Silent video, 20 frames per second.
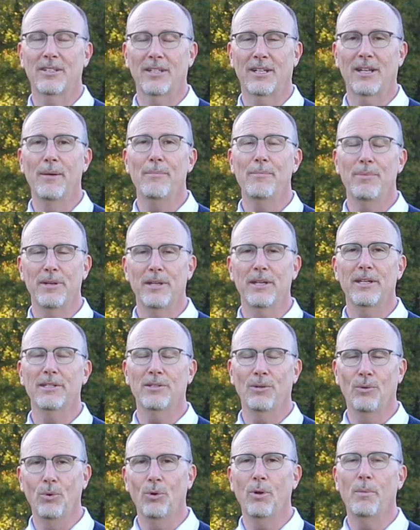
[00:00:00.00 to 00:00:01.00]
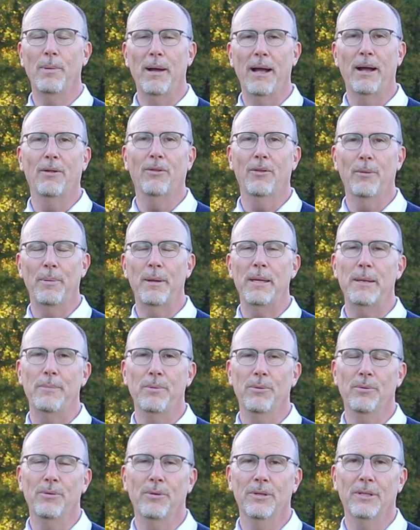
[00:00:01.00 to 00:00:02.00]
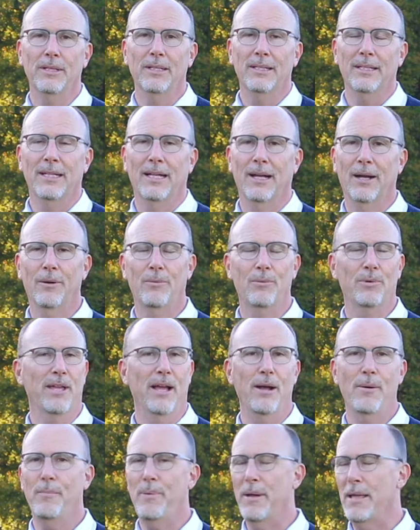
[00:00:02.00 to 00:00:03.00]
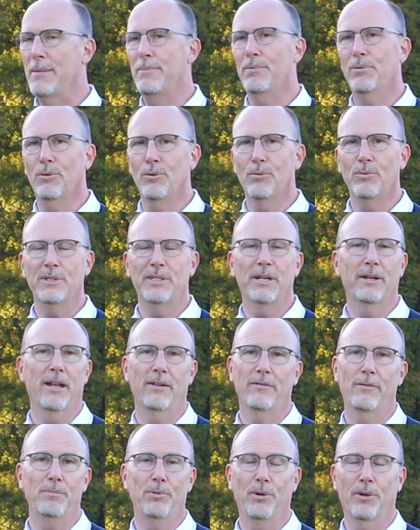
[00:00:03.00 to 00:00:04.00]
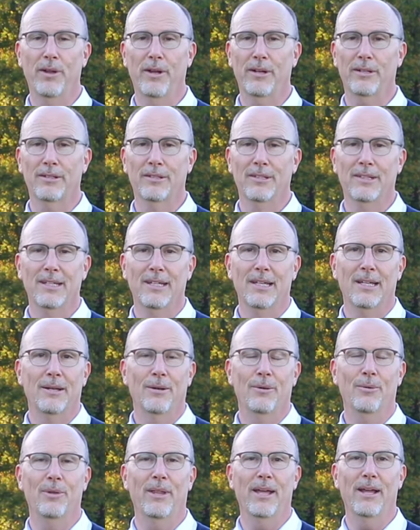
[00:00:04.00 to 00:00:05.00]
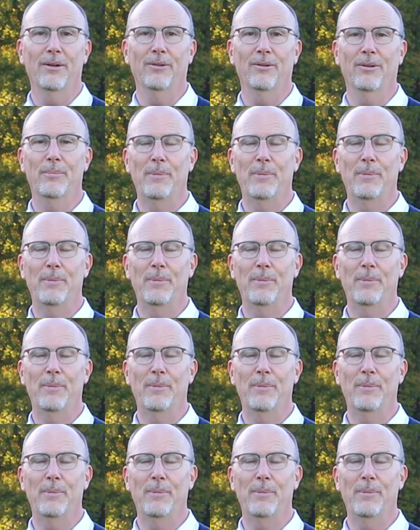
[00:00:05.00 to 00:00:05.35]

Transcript: the company is all about the people. Uh, without people, we don't have a product. And without the